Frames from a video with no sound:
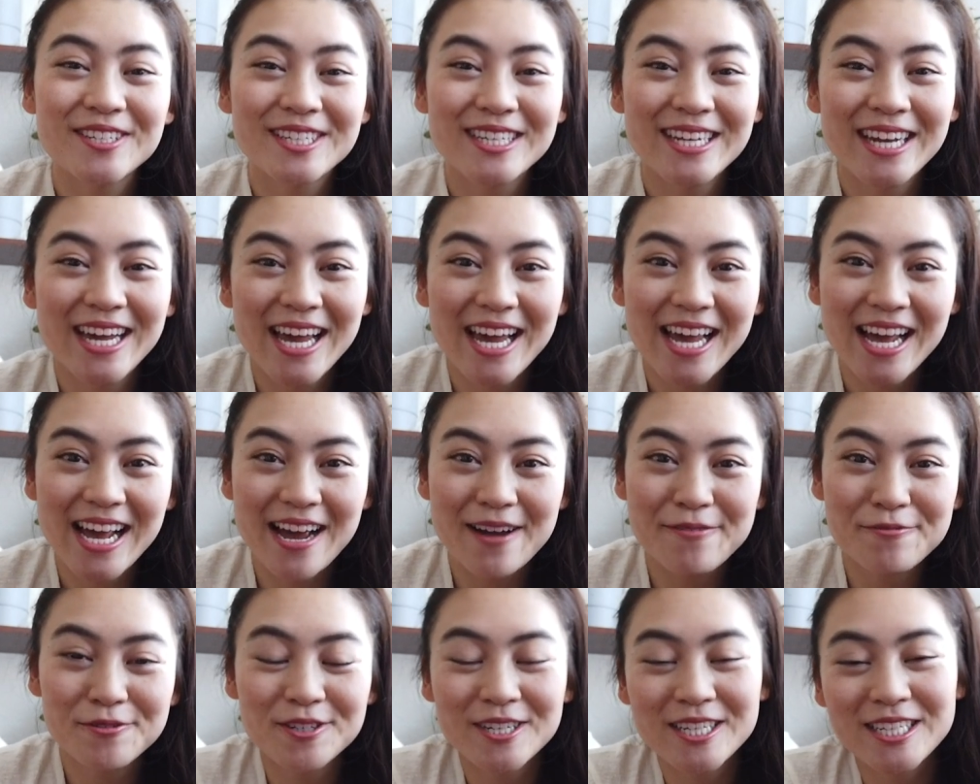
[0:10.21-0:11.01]
Today
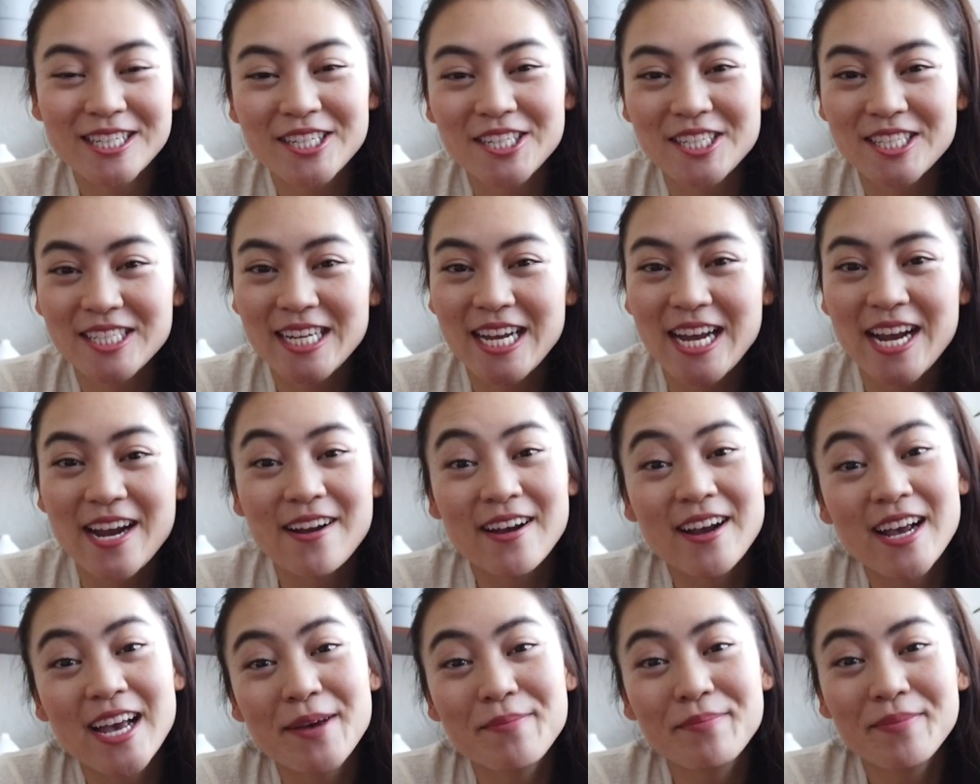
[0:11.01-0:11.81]
I'm going to
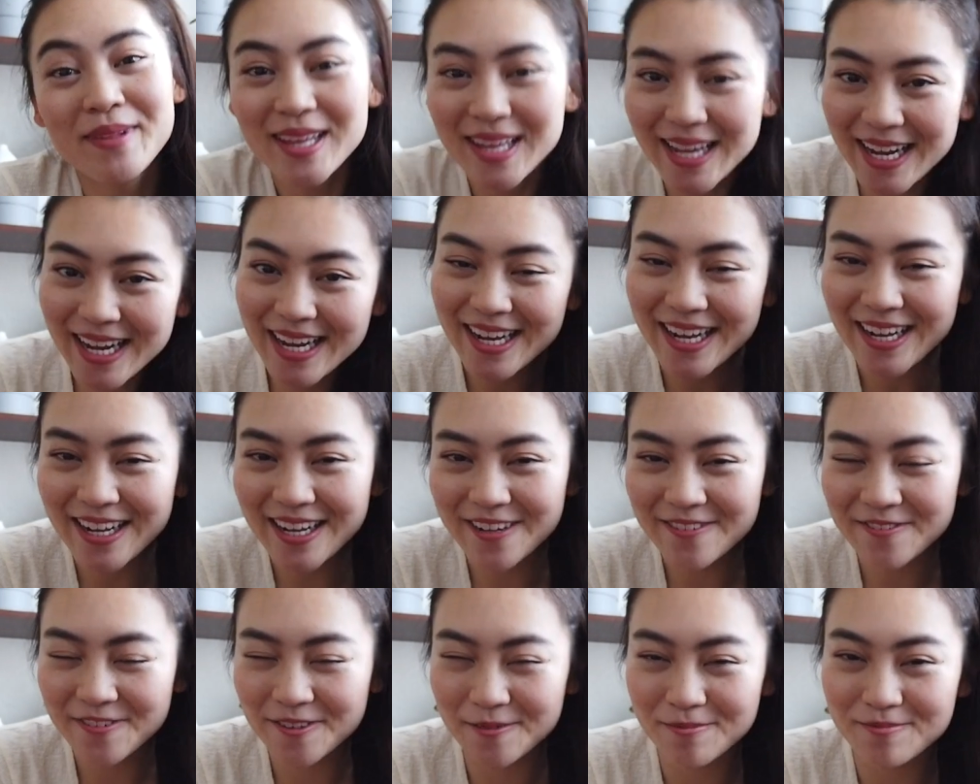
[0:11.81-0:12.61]
share a plant
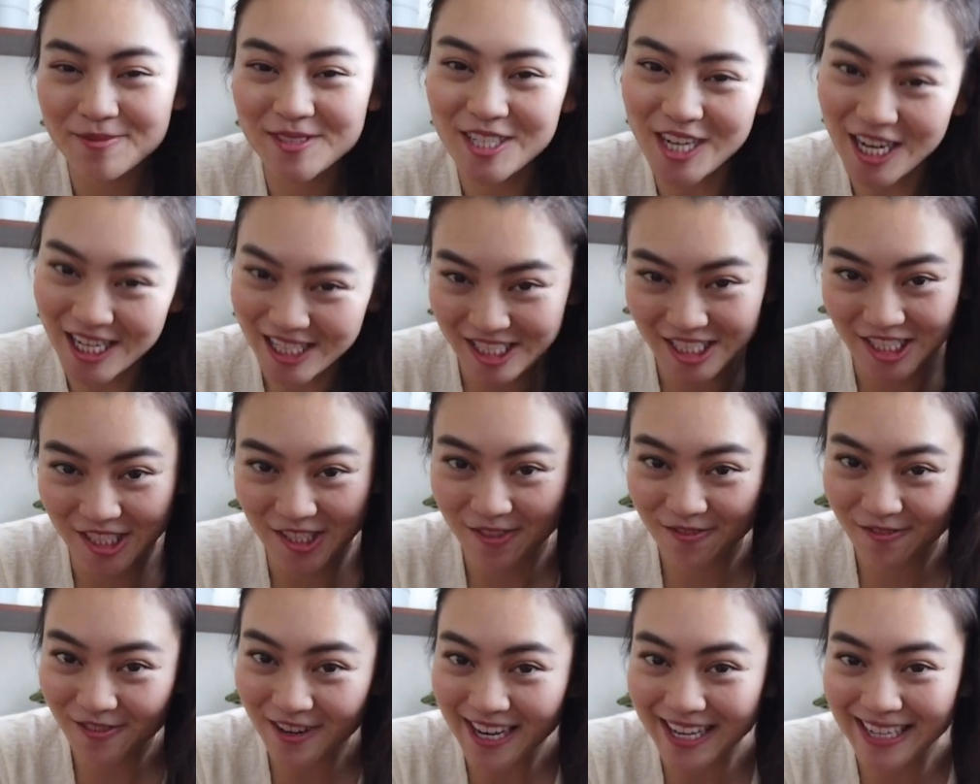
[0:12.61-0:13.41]
haul from
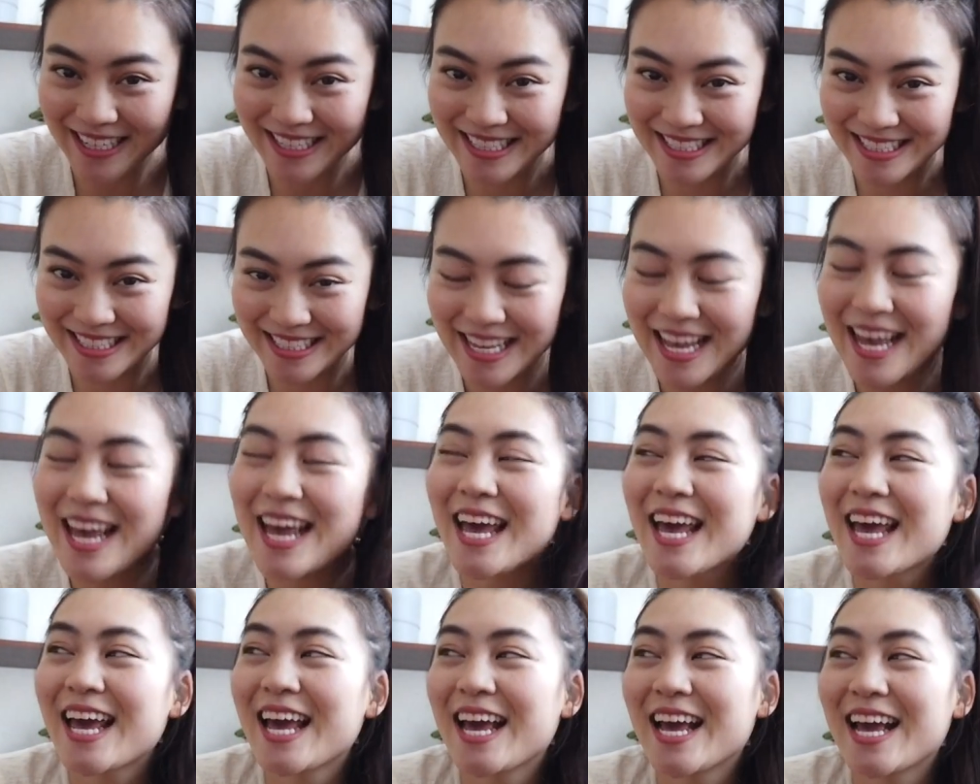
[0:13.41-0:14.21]
Josh's Frogs,
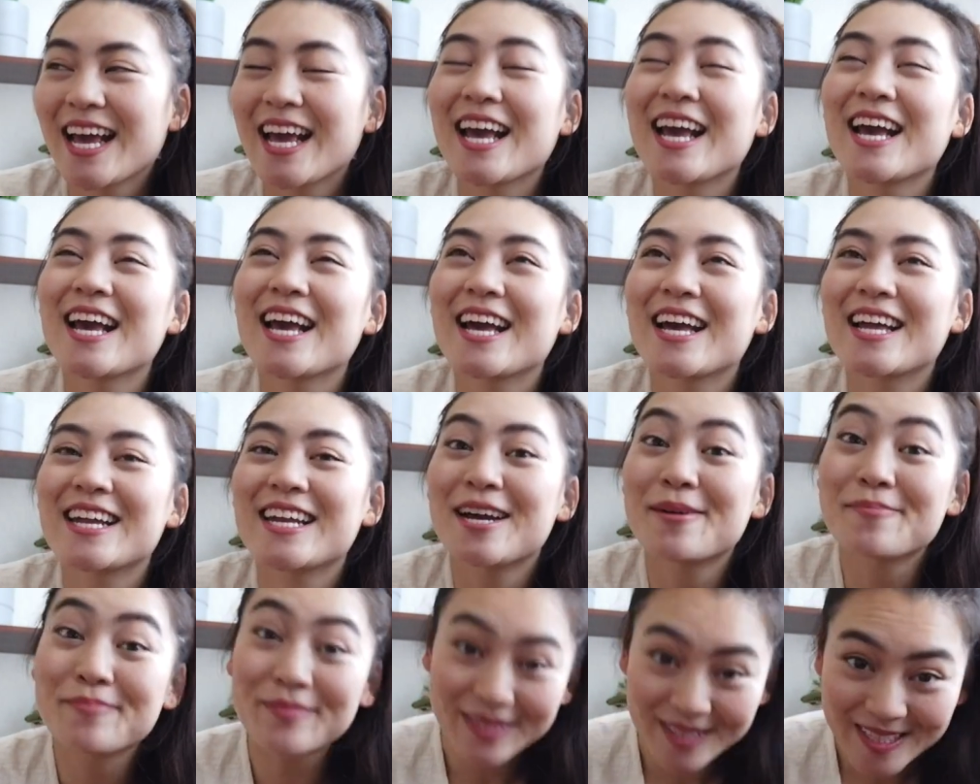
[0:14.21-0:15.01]

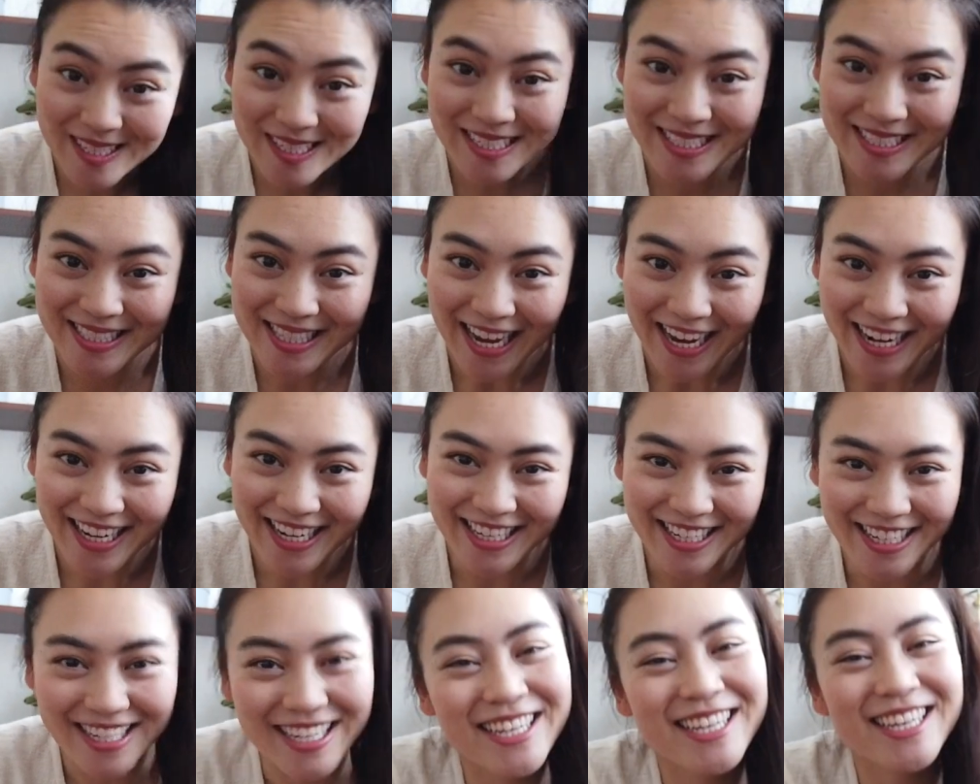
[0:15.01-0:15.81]
and I'm pretty
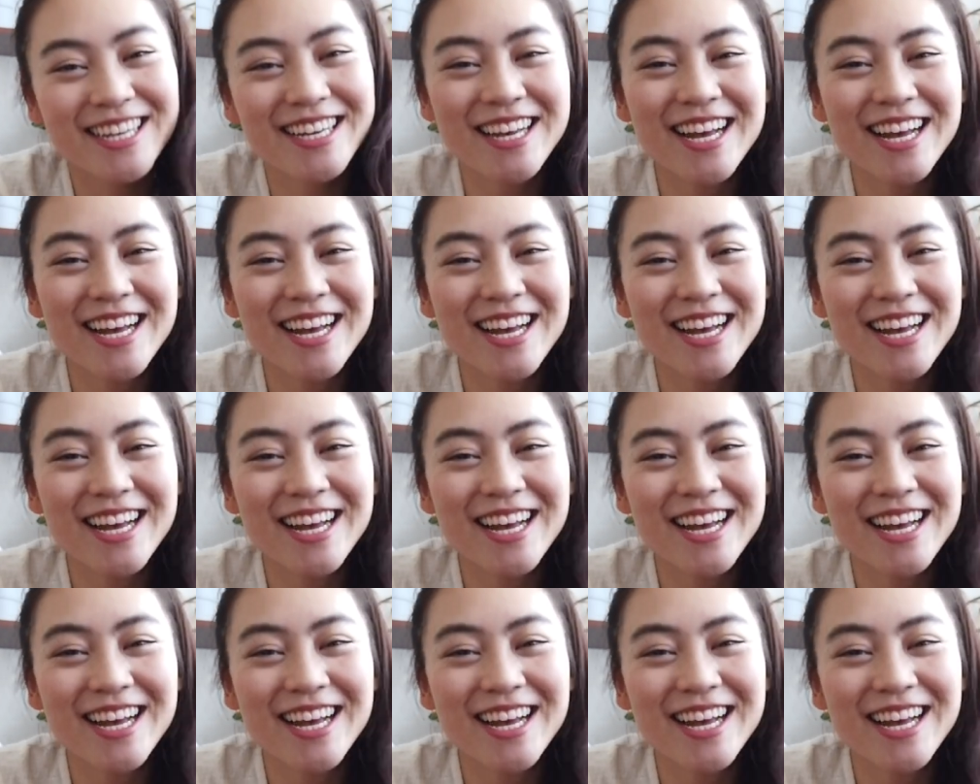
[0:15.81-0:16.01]
excited.